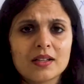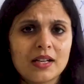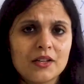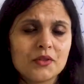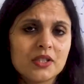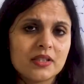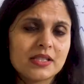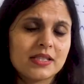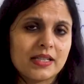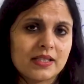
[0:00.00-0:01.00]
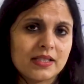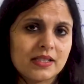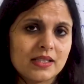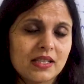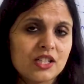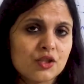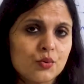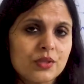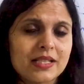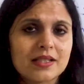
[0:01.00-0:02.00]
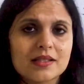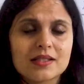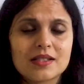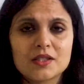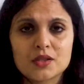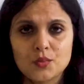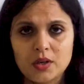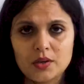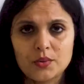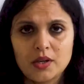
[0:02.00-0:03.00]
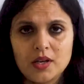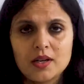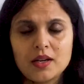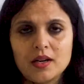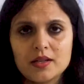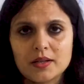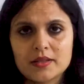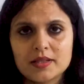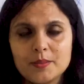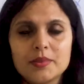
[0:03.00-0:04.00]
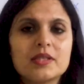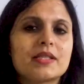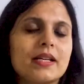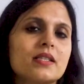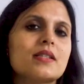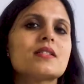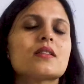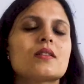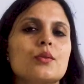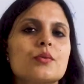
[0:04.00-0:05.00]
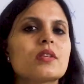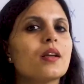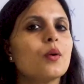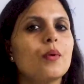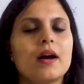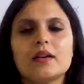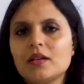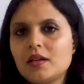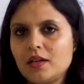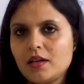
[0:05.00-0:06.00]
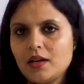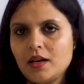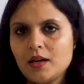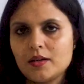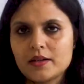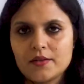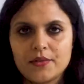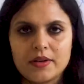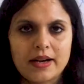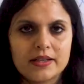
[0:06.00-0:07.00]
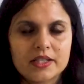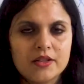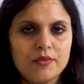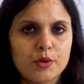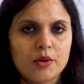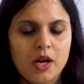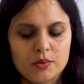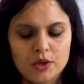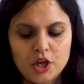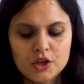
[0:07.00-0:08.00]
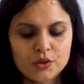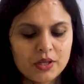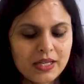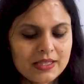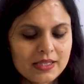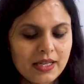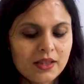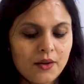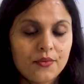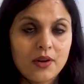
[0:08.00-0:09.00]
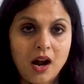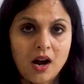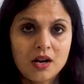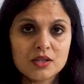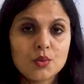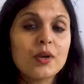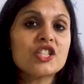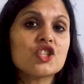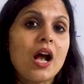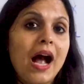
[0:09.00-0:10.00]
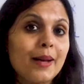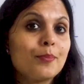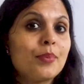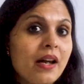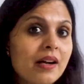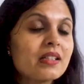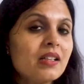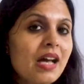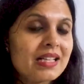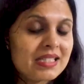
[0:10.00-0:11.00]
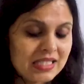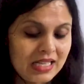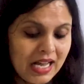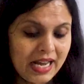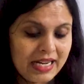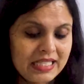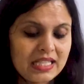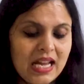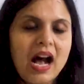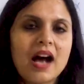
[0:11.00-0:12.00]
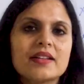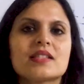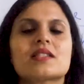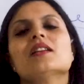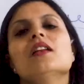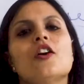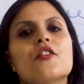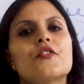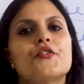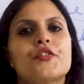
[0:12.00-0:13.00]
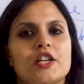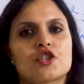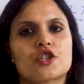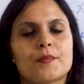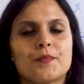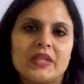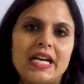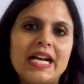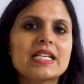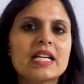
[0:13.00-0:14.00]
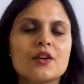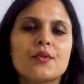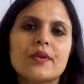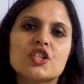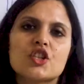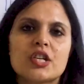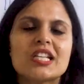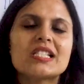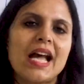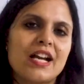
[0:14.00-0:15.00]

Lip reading: convert this sentence, these two sentences in one simple sentence using one relative pronoun? So you can say the flowers which I plucked last night are still fresh, right? Which is